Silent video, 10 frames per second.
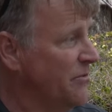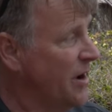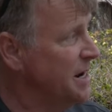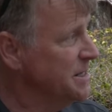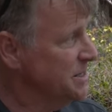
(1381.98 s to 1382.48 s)

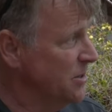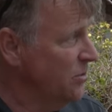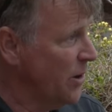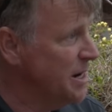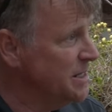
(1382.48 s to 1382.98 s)
provide us the
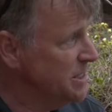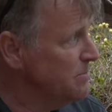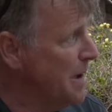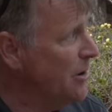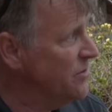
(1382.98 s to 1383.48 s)
greatest
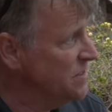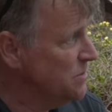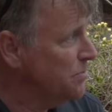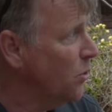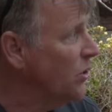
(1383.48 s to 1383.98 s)
amount of
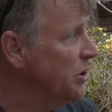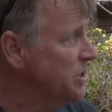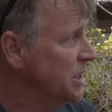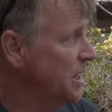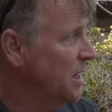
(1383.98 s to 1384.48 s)

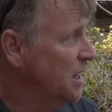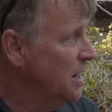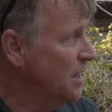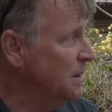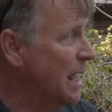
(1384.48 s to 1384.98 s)
support,
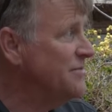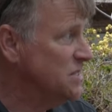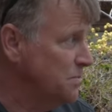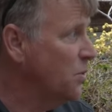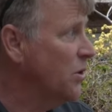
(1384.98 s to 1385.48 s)
uh, life
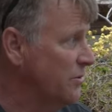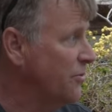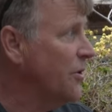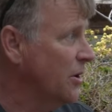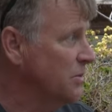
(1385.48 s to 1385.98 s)
support
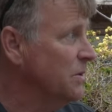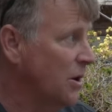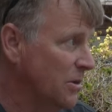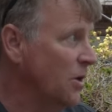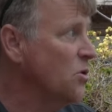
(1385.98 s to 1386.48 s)
for our,
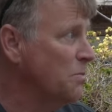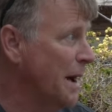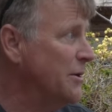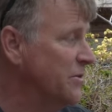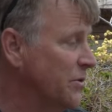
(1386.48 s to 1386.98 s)
our local
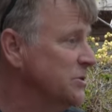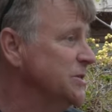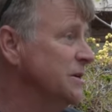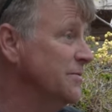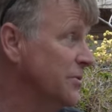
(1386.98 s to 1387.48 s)

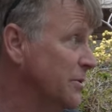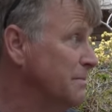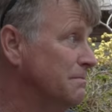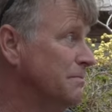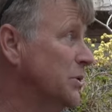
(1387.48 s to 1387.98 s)
biodiversity, for
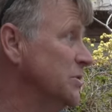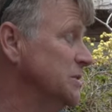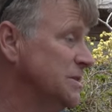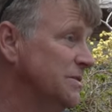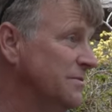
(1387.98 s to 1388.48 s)

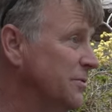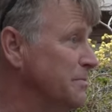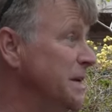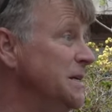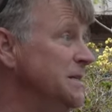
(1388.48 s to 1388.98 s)
birds, for
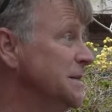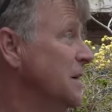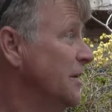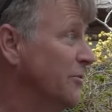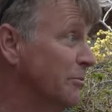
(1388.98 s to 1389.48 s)
bees,
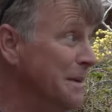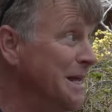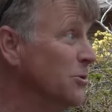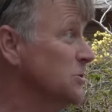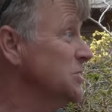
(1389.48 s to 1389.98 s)
for
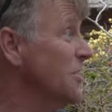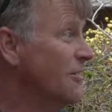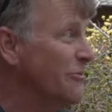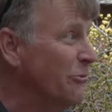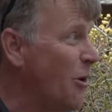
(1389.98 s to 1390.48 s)
beetles,
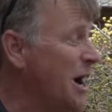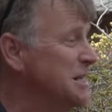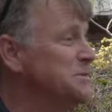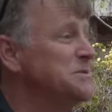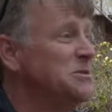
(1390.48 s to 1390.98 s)
for
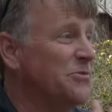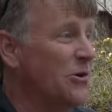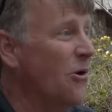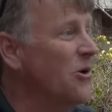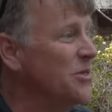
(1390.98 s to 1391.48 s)
wasps,
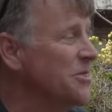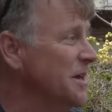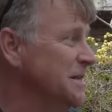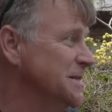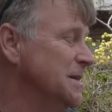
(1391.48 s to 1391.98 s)
for all the mm-hmm.
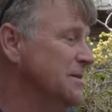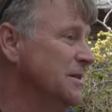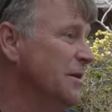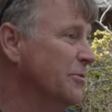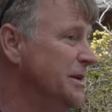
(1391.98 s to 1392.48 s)
things
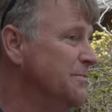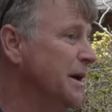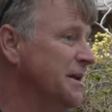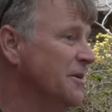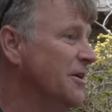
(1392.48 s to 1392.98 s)
that, that we
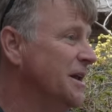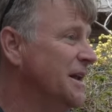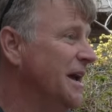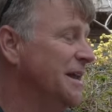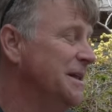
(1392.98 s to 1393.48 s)
depend
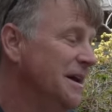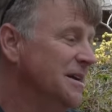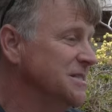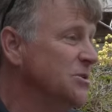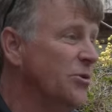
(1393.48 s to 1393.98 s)
on. And
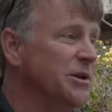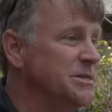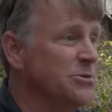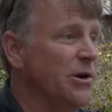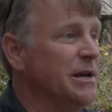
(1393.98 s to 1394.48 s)
Sonoita
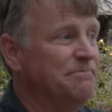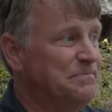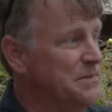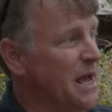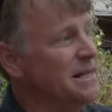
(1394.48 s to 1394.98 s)
is great.
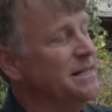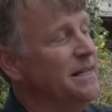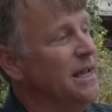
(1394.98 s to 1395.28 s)
That